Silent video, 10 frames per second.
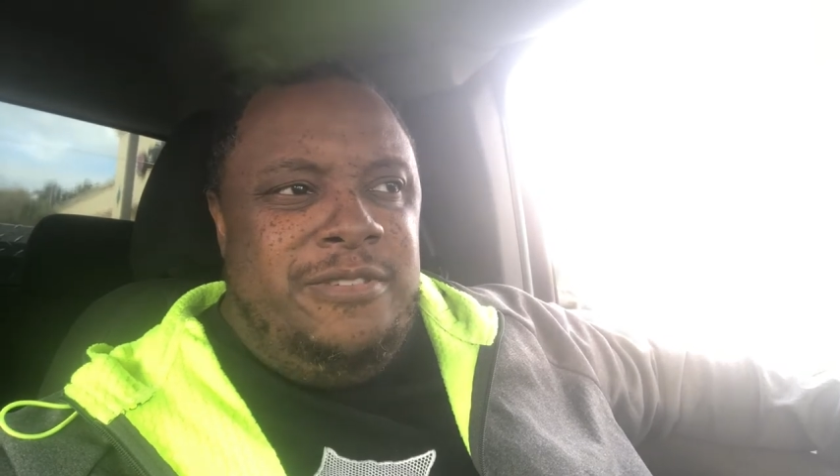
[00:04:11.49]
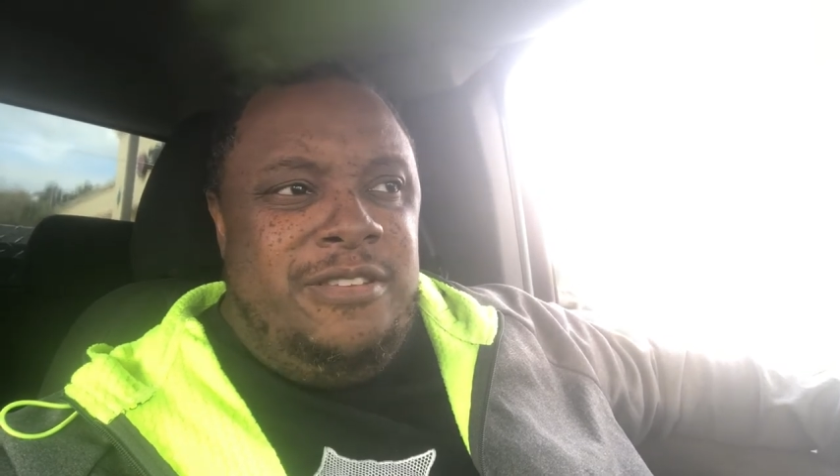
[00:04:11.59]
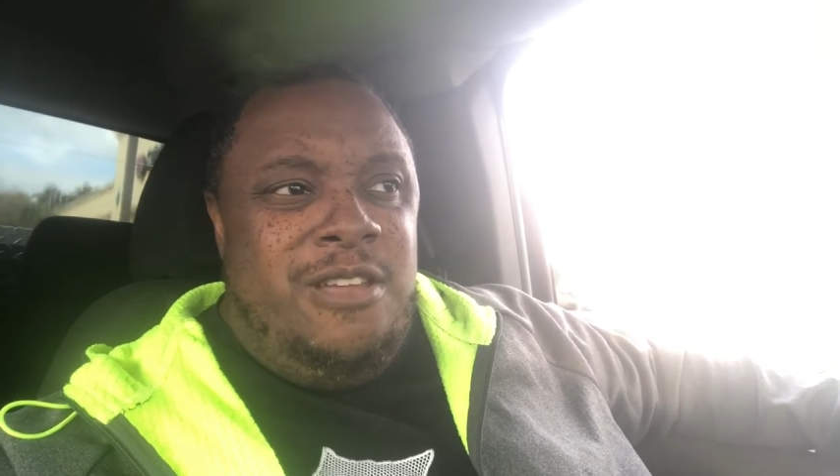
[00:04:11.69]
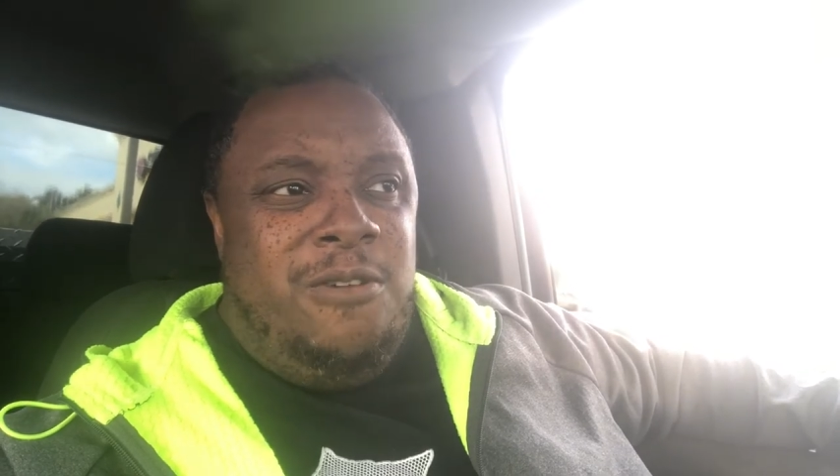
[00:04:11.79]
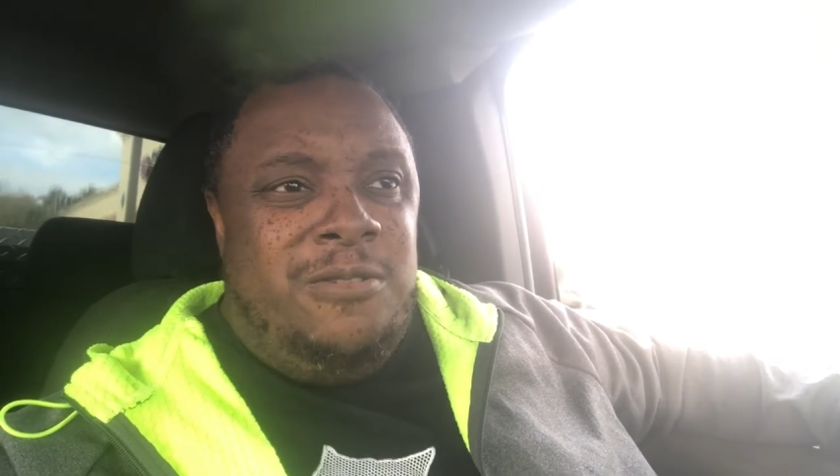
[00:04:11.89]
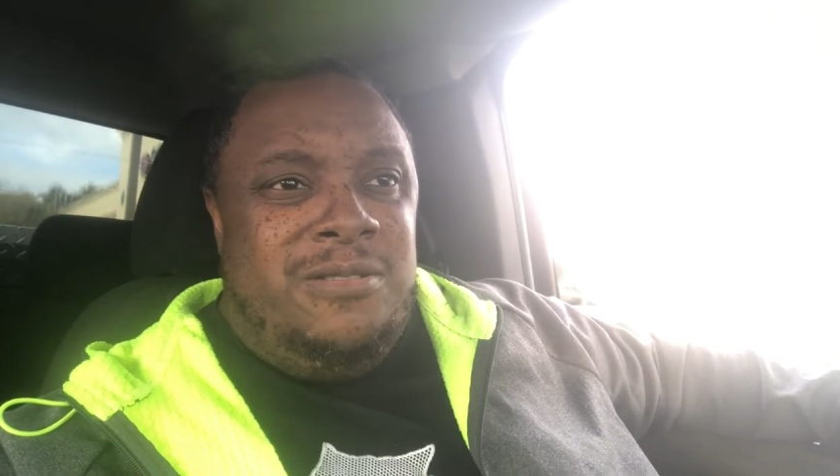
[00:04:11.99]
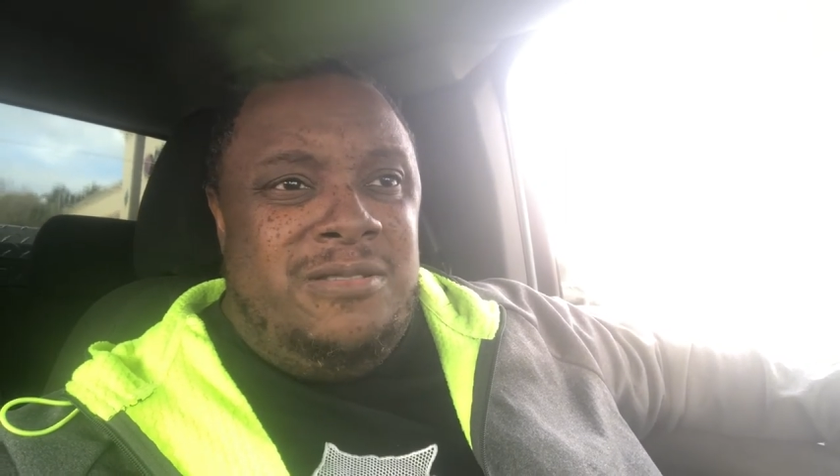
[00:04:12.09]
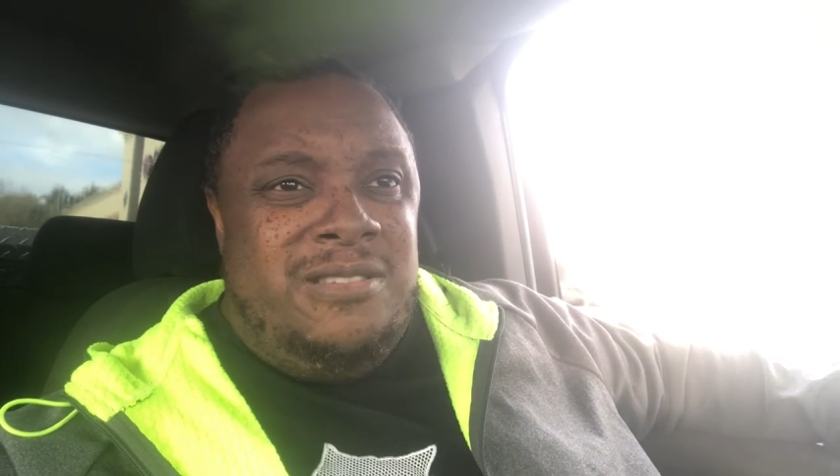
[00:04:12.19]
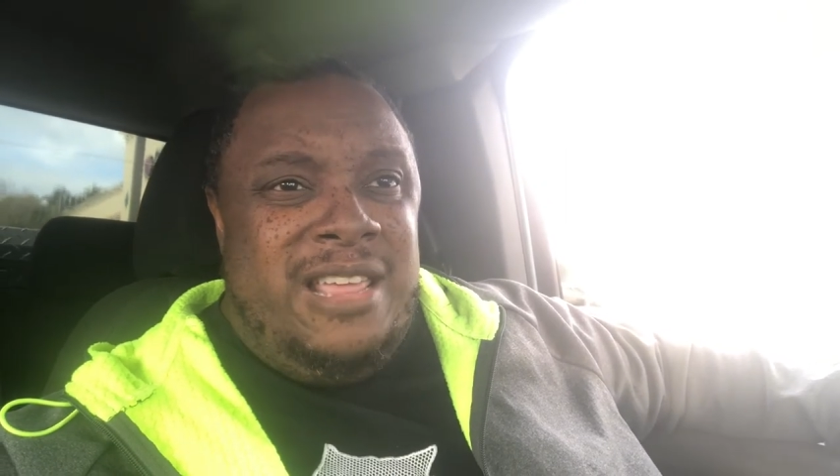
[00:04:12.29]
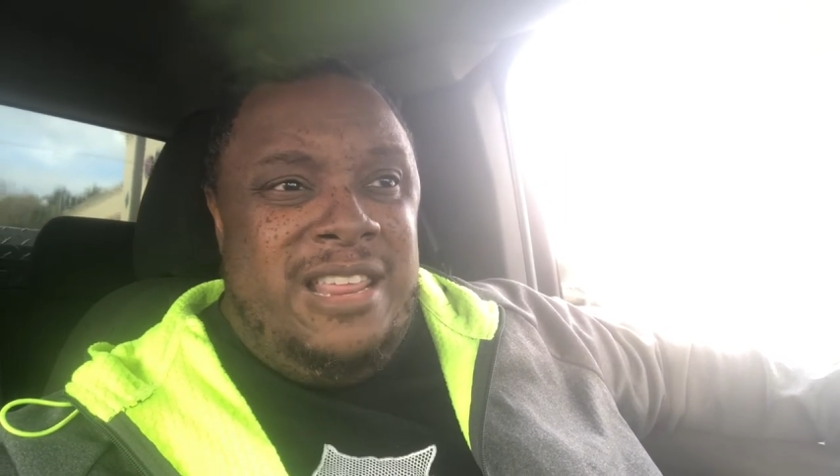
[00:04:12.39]
you know,
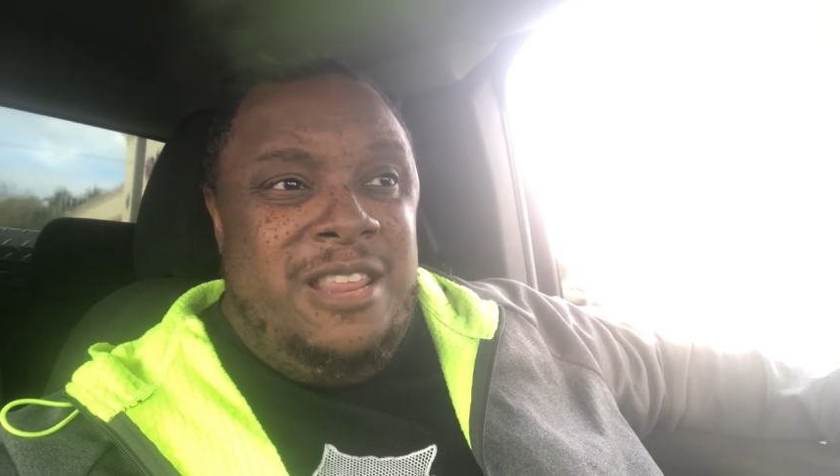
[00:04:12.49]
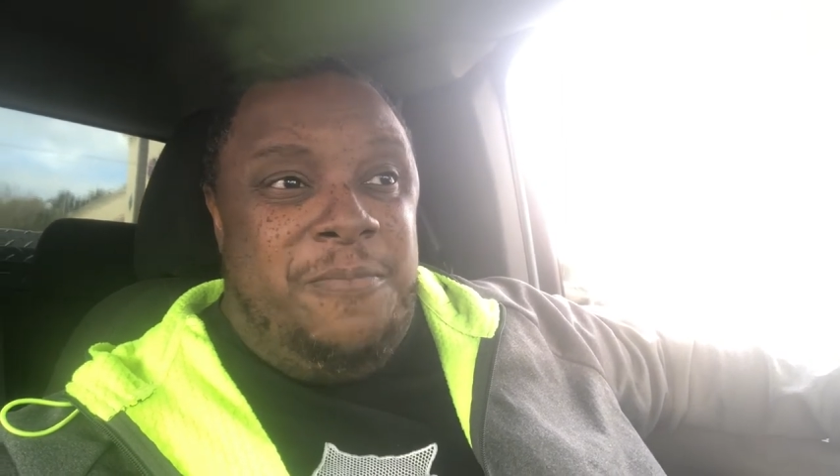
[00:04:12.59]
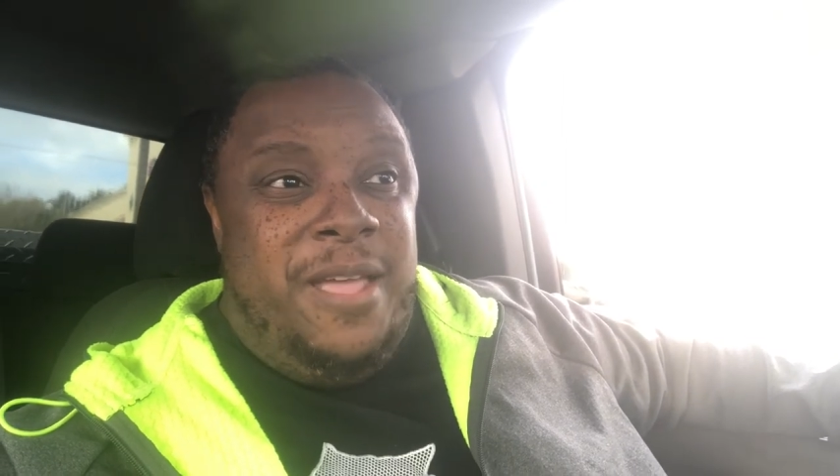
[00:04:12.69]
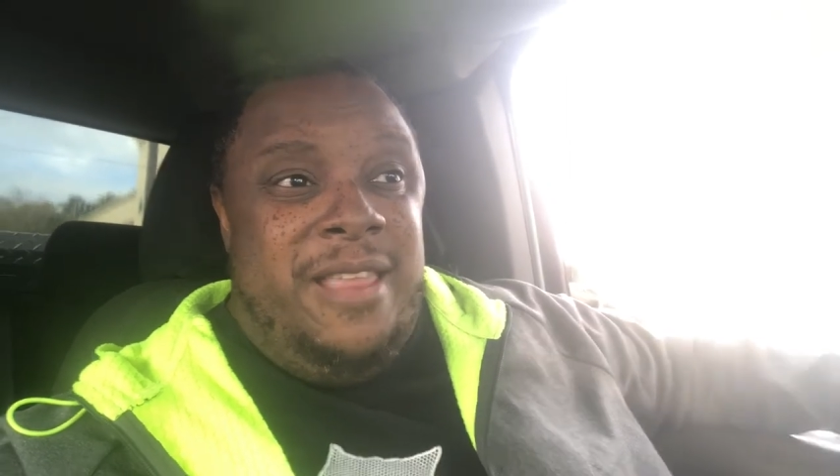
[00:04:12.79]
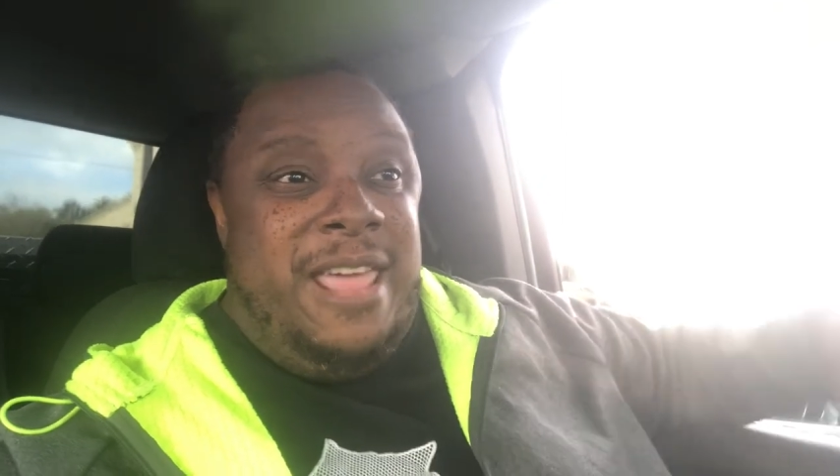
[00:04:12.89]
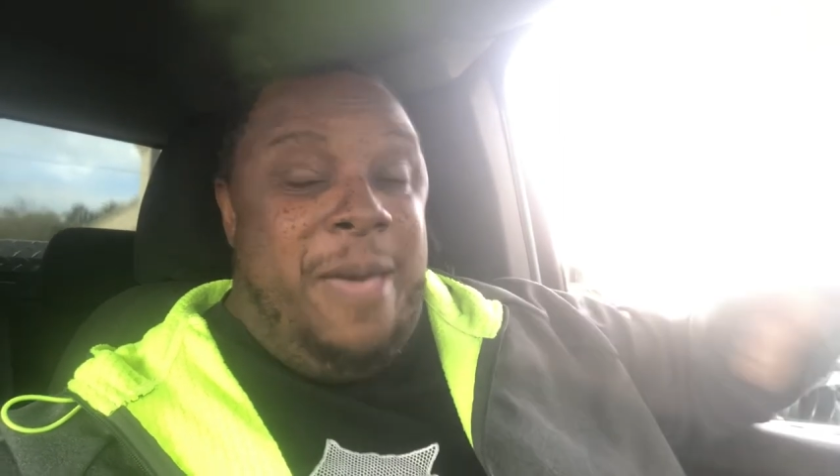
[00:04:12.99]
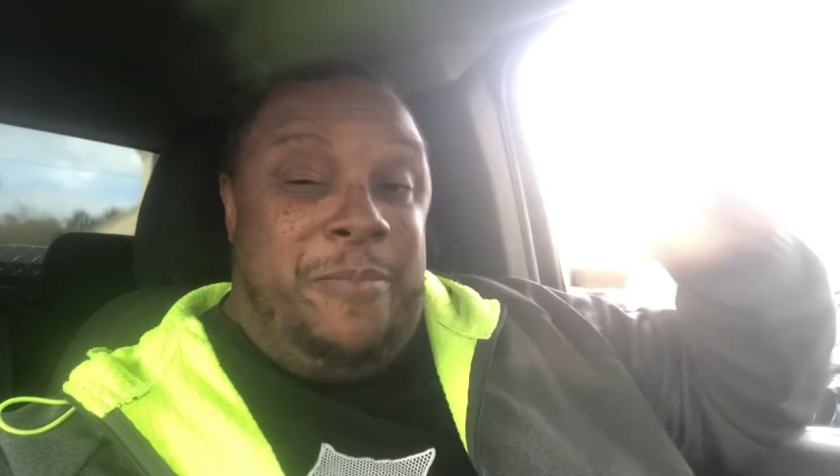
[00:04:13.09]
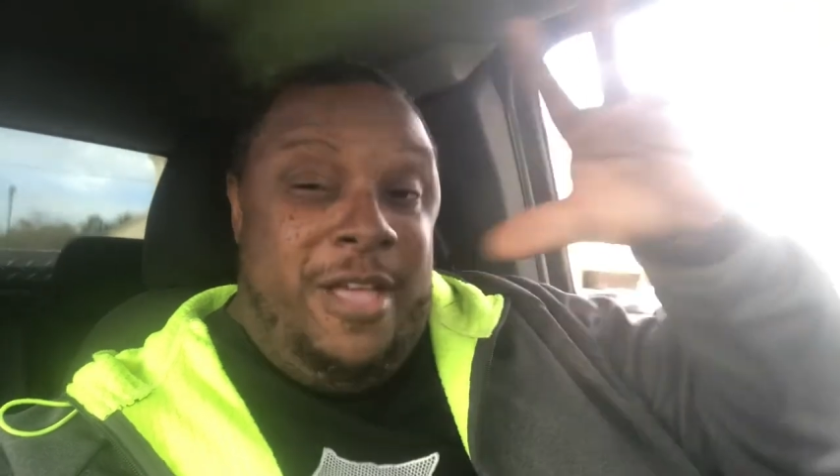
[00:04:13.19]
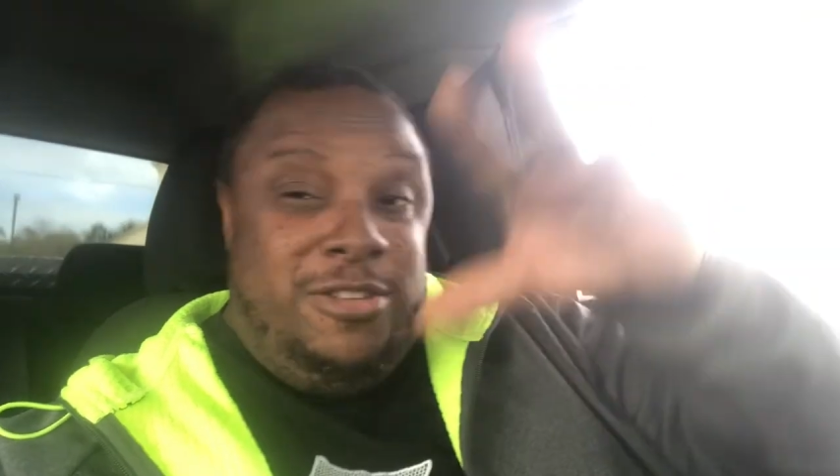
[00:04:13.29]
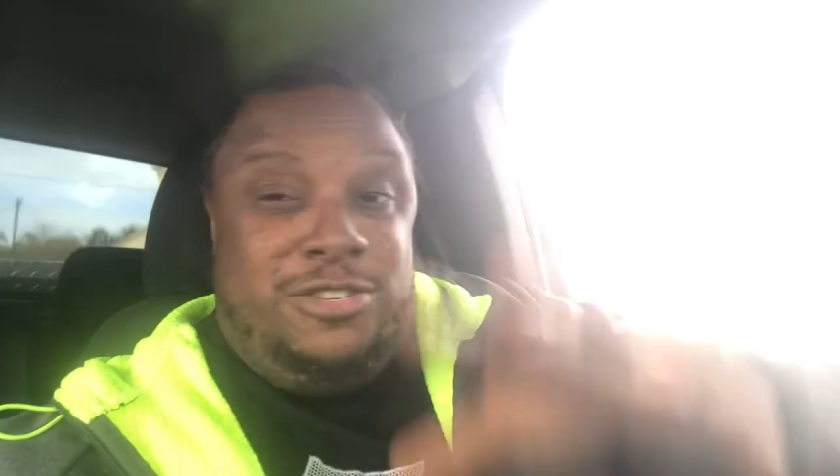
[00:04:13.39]
they need to paint that
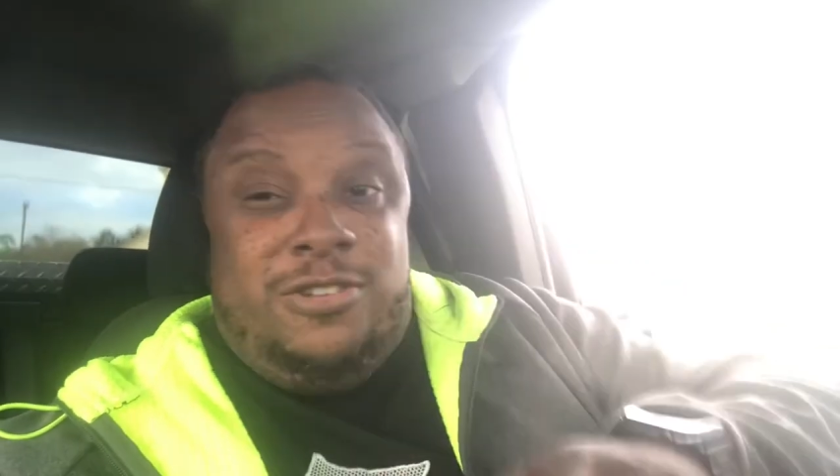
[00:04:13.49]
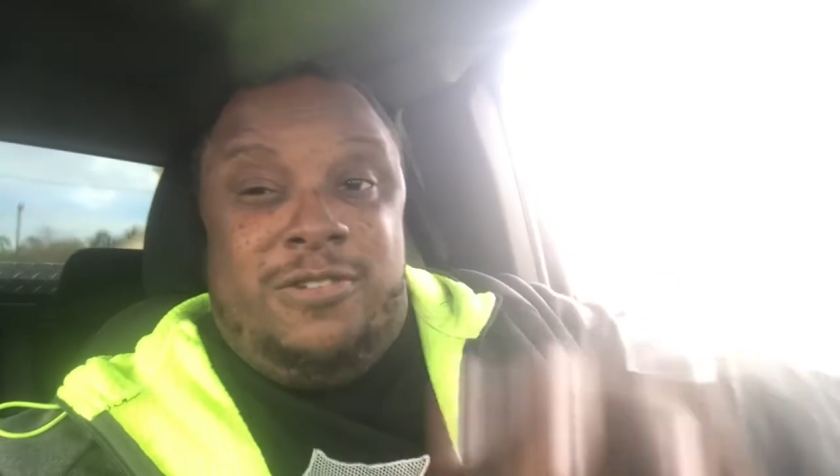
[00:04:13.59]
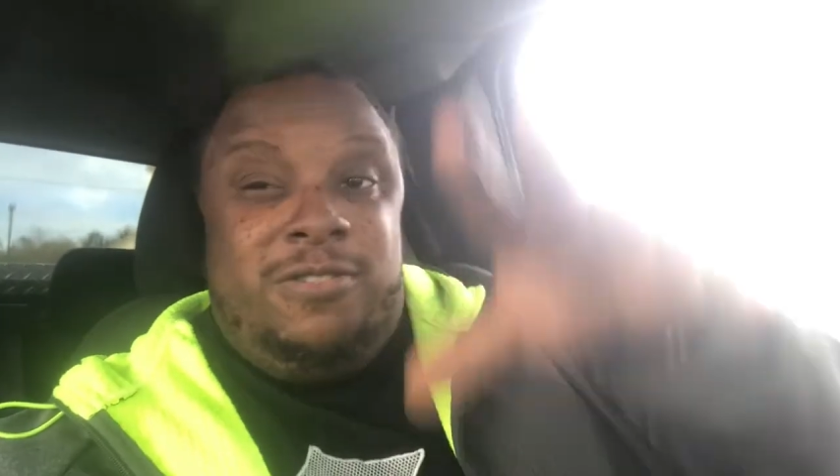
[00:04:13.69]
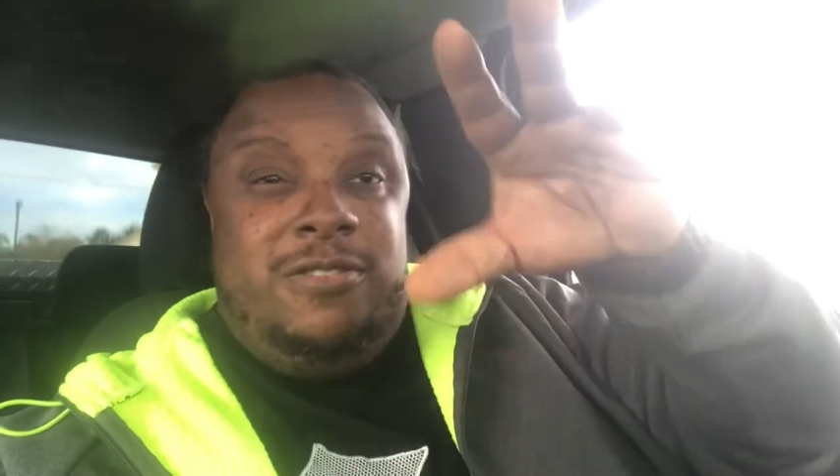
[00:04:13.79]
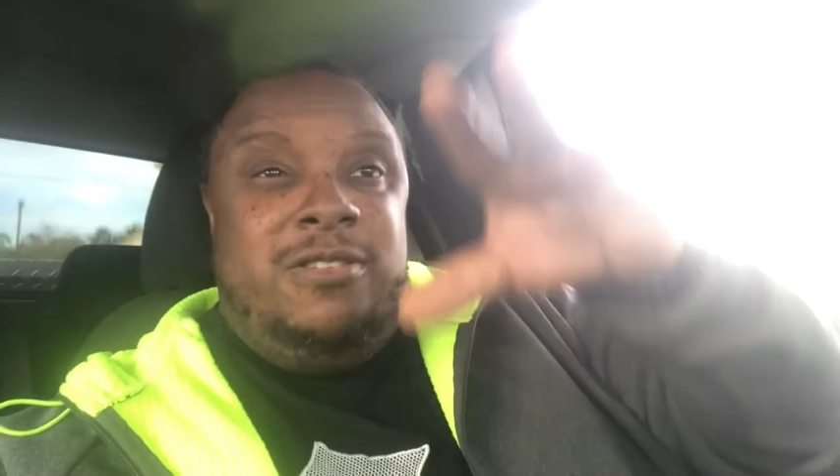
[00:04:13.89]
picture